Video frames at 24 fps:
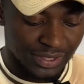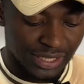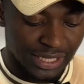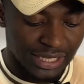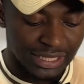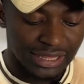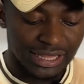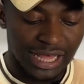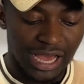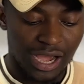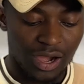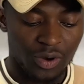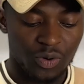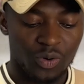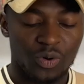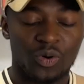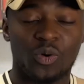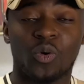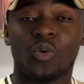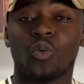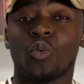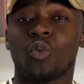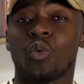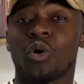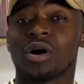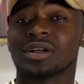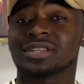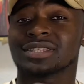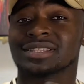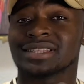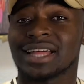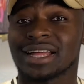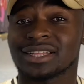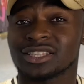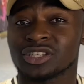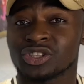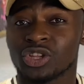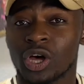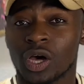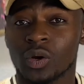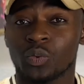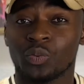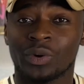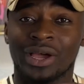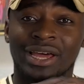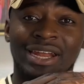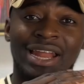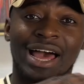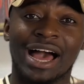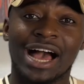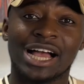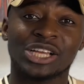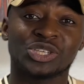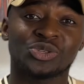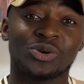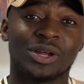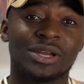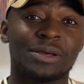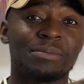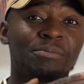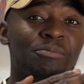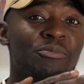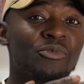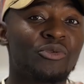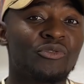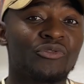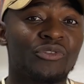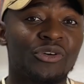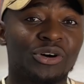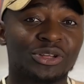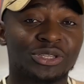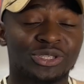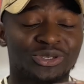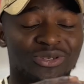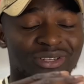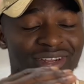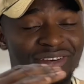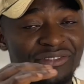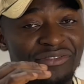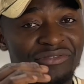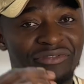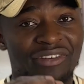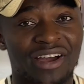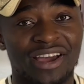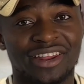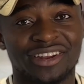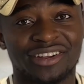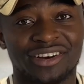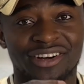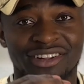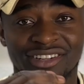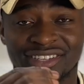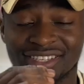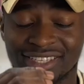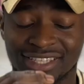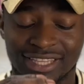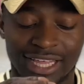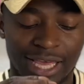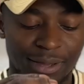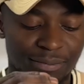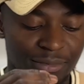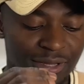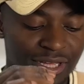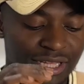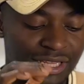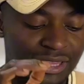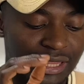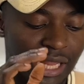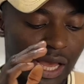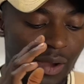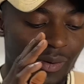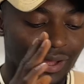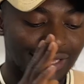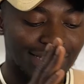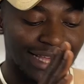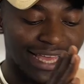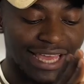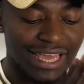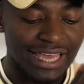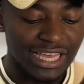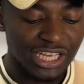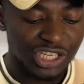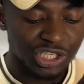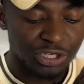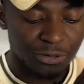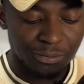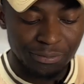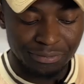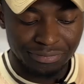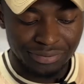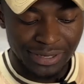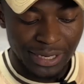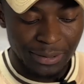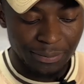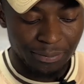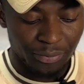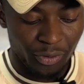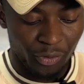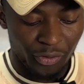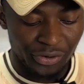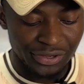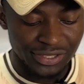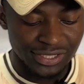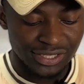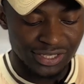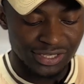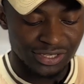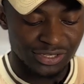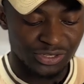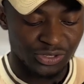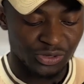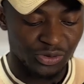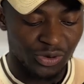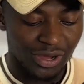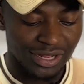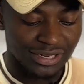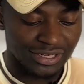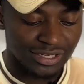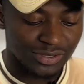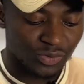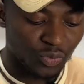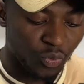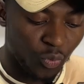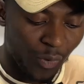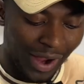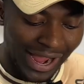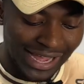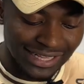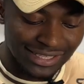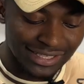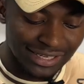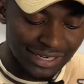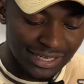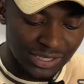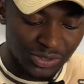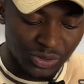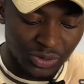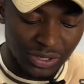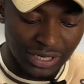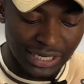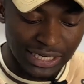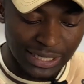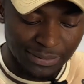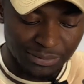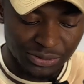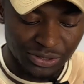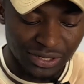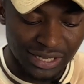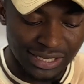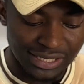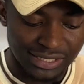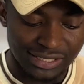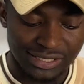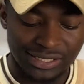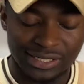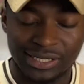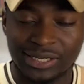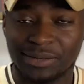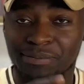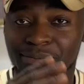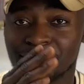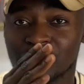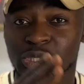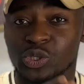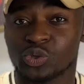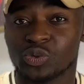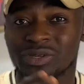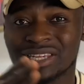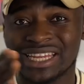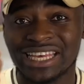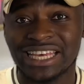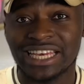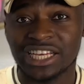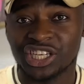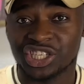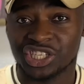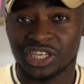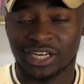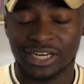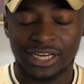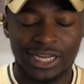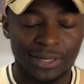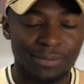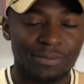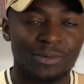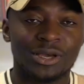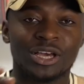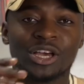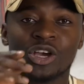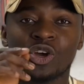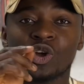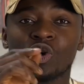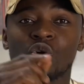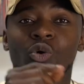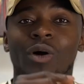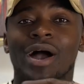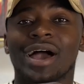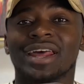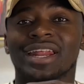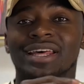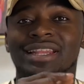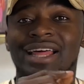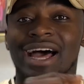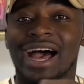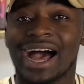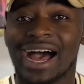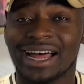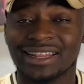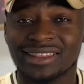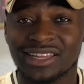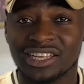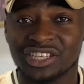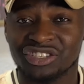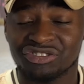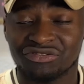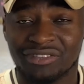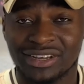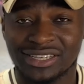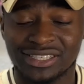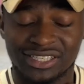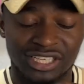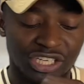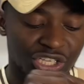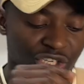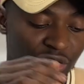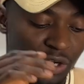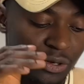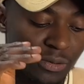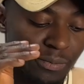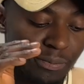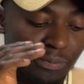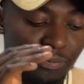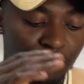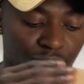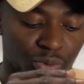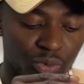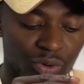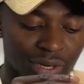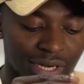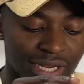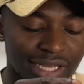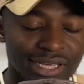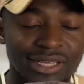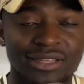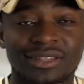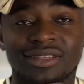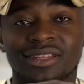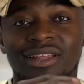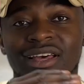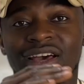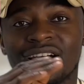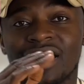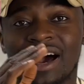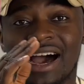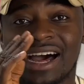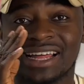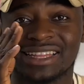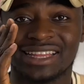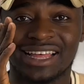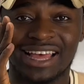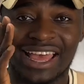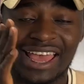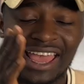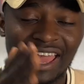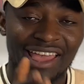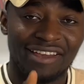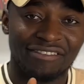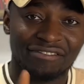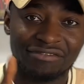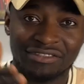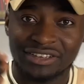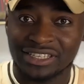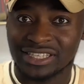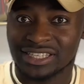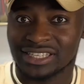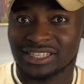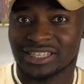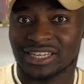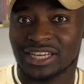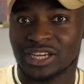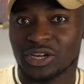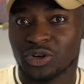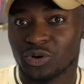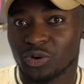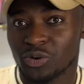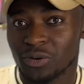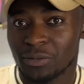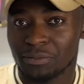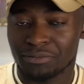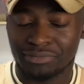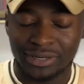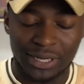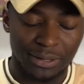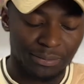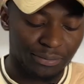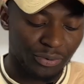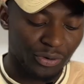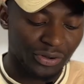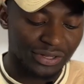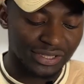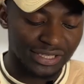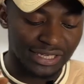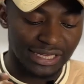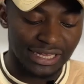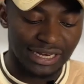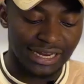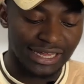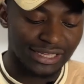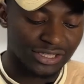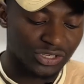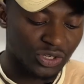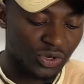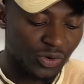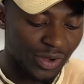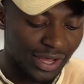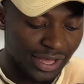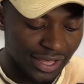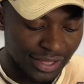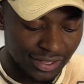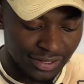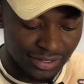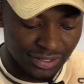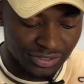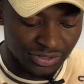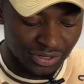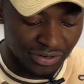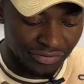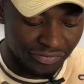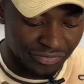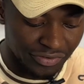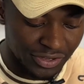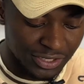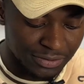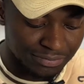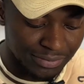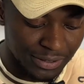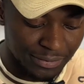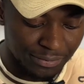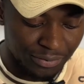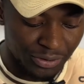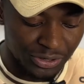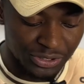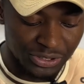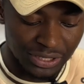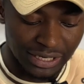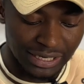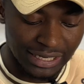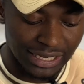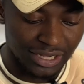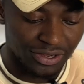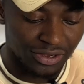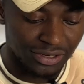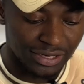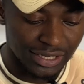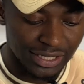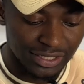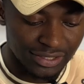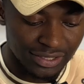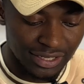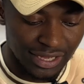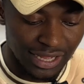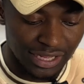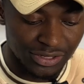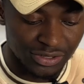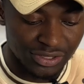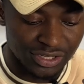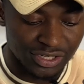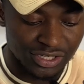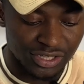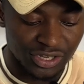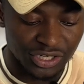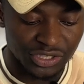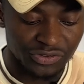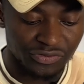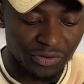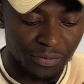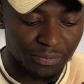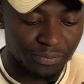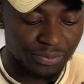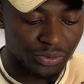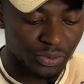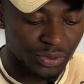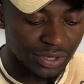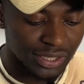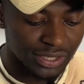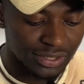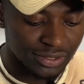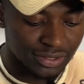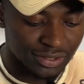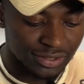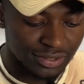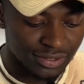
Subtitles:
Now, once that's done, we can actually move on to the final step. Now, at each breakpoint, so at this white little clips you can see between each clip, go ahead and add the transition pull in at every single breakpoint. Let's go ahead. So the first breakpoint, you click on it and you search for pull in